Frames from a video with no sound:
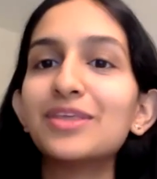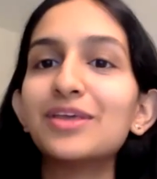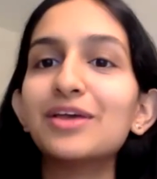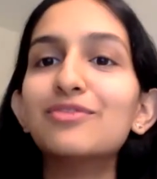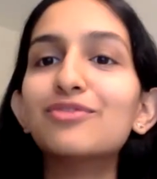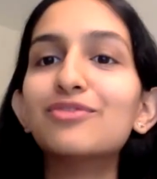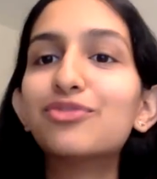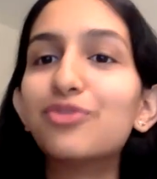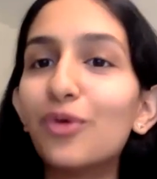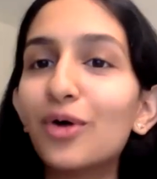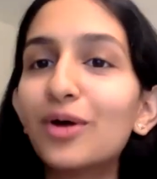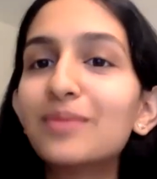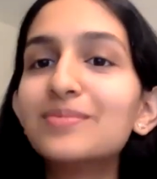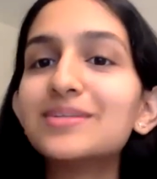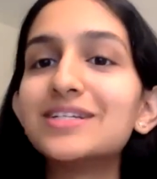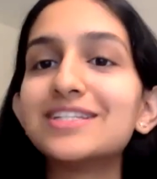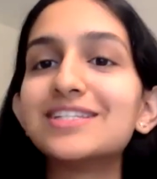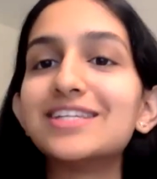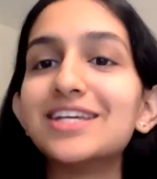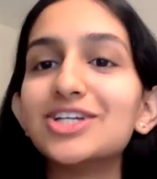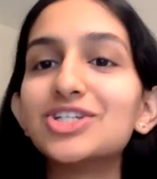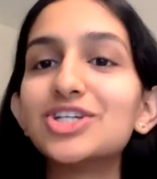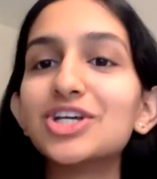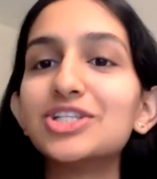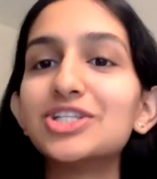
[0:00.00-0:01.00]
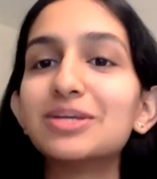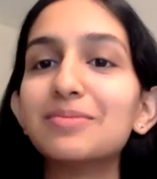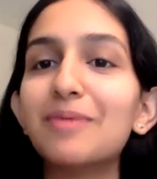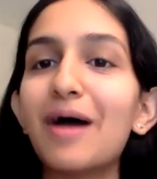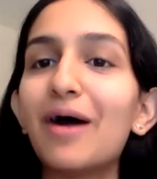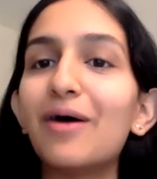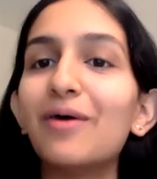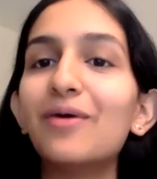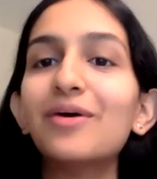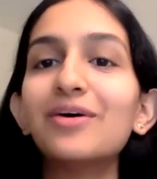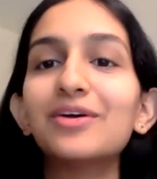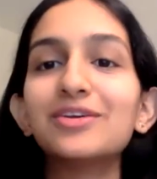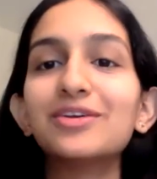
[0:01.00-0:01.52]
informed decisions
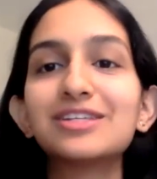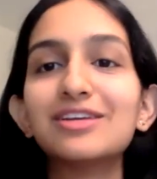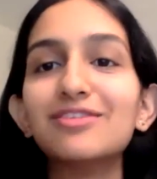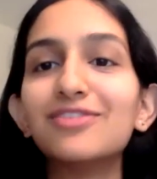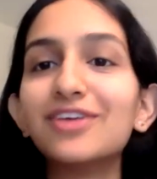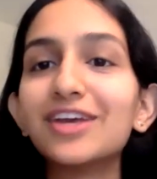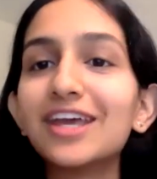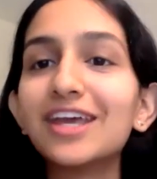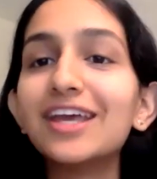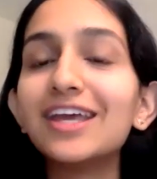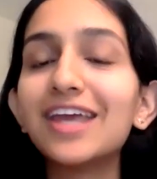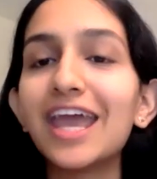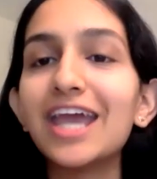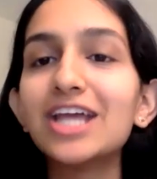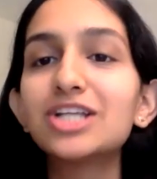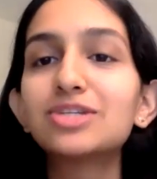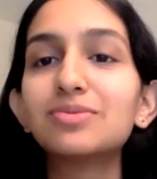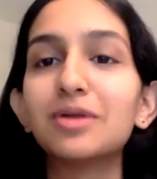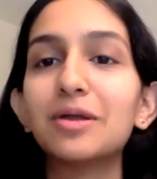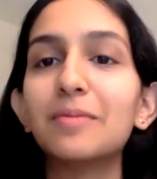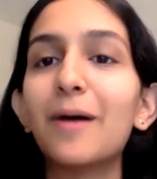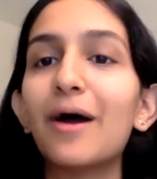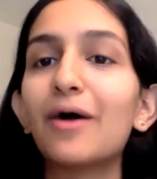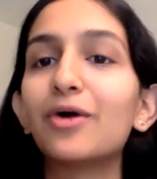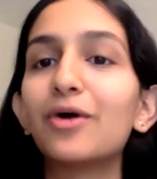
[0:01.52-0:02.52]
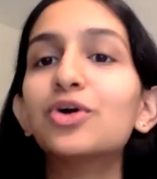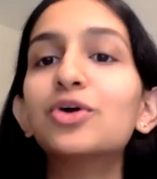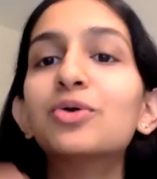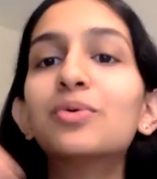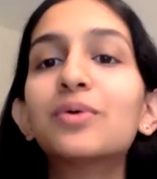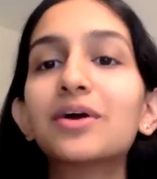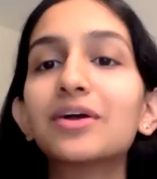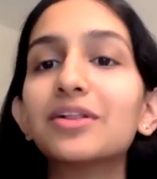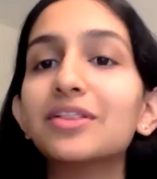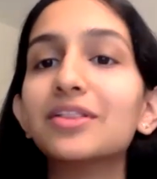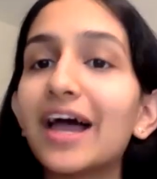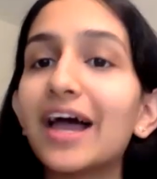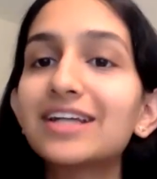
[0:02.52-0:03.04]
about civic engagement, about who
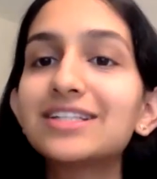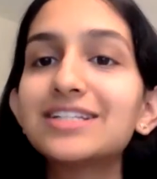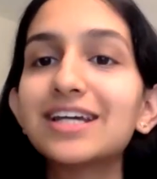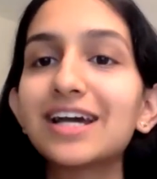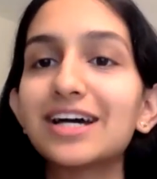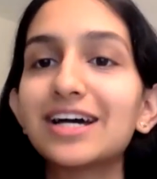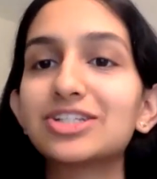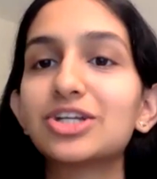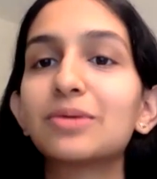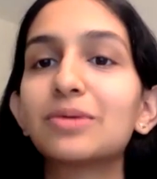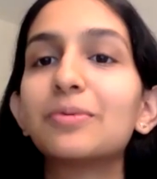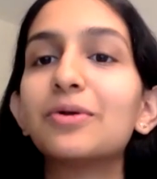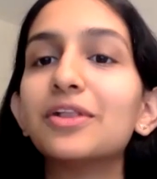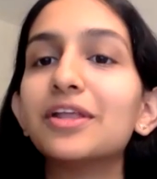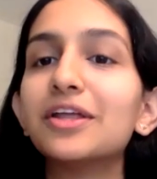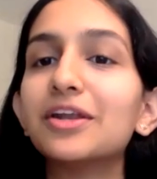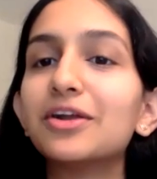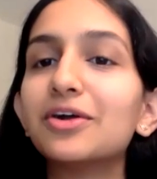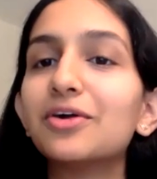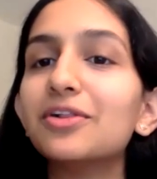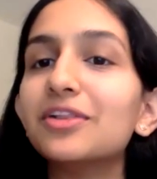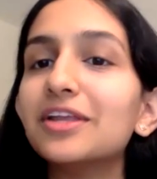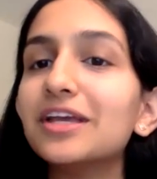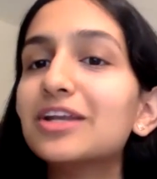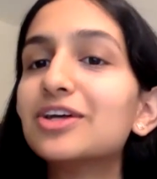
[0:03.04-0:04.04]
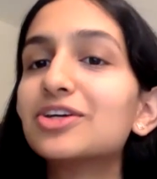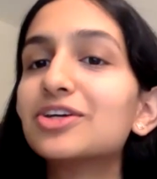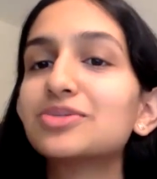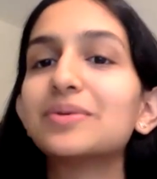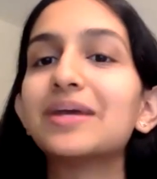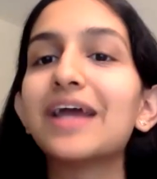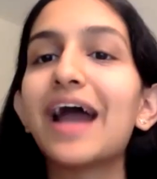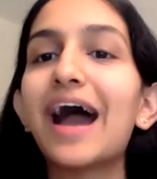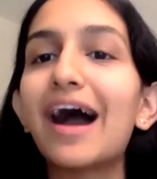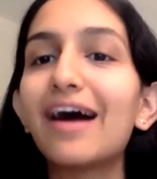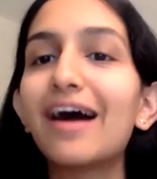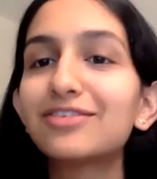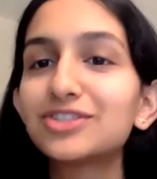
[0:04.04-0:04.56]
we're electing as our political leaders,
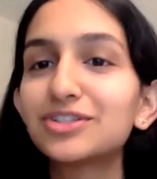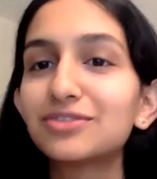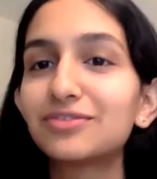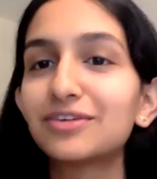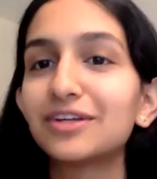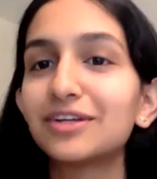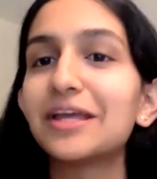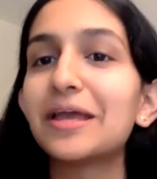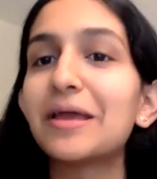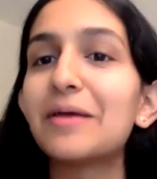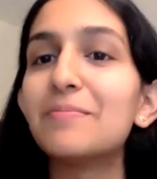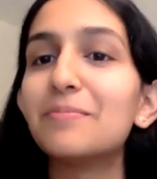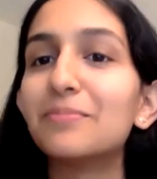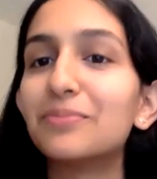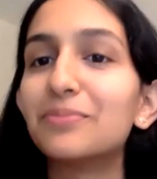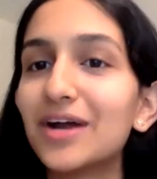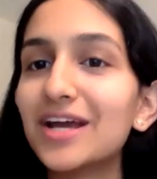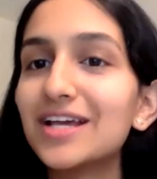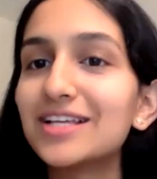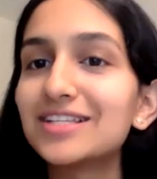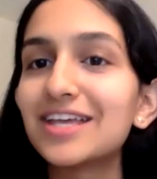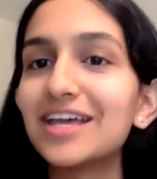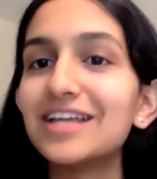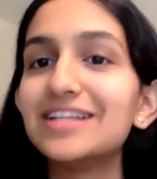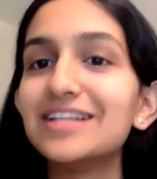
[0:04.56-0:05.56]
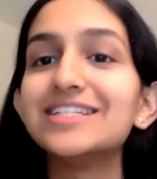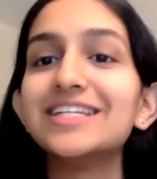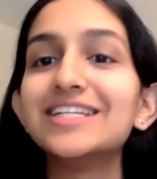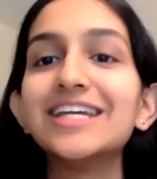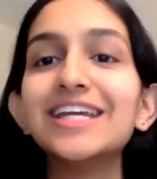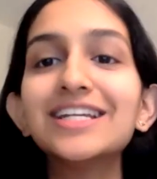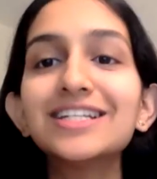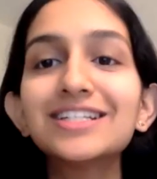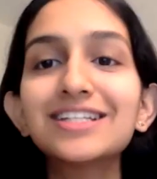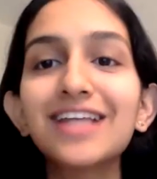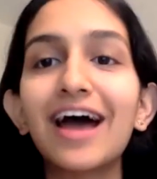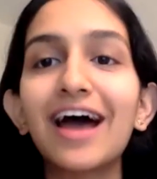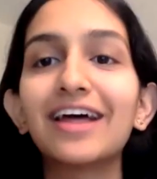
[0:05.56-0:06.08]
we have to really embrace and
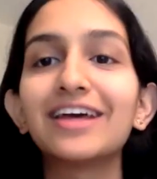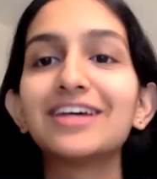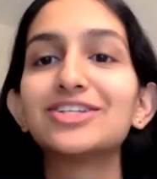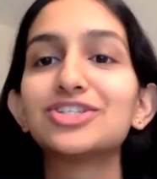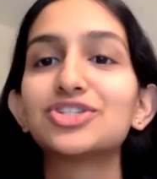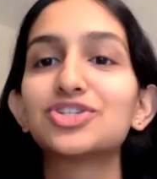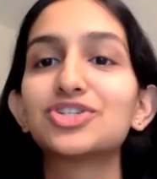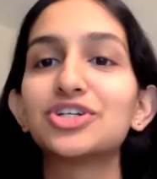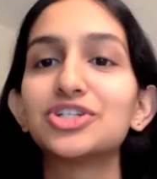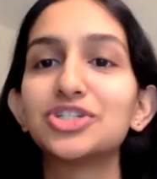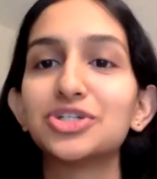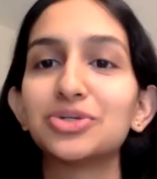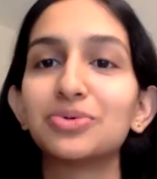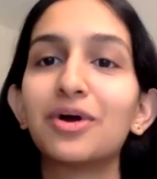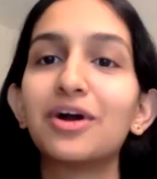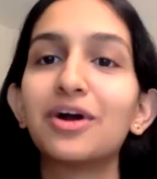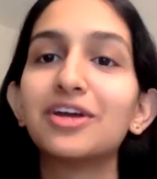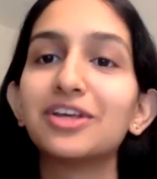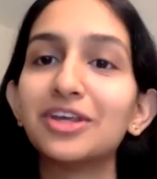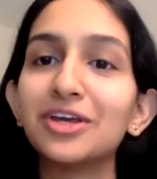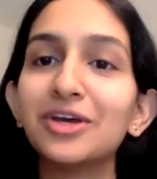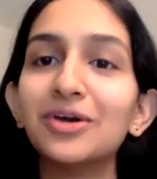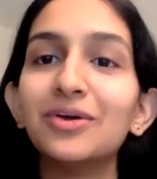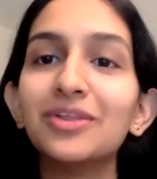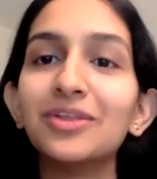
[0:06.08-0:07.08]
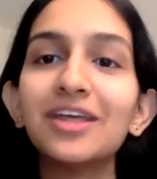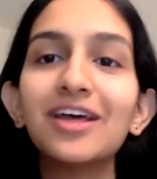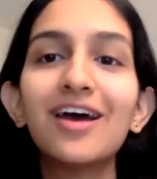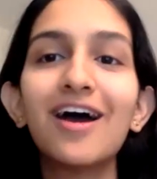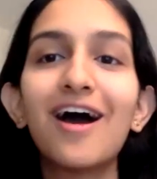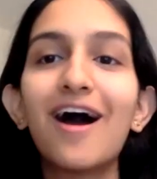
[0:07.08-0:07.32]
teach that history to our youth.